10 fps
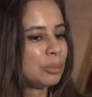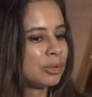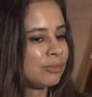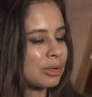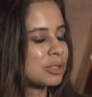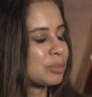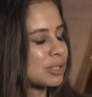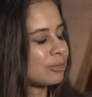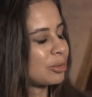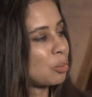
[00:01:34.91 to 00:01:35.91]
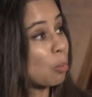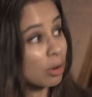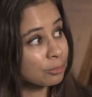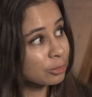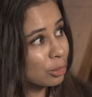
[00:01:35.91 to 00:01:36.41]
with a very specific
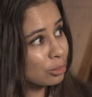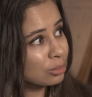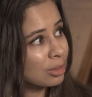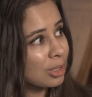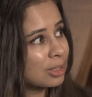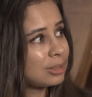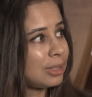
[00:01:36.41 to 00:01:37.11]
workflow mm -hmm.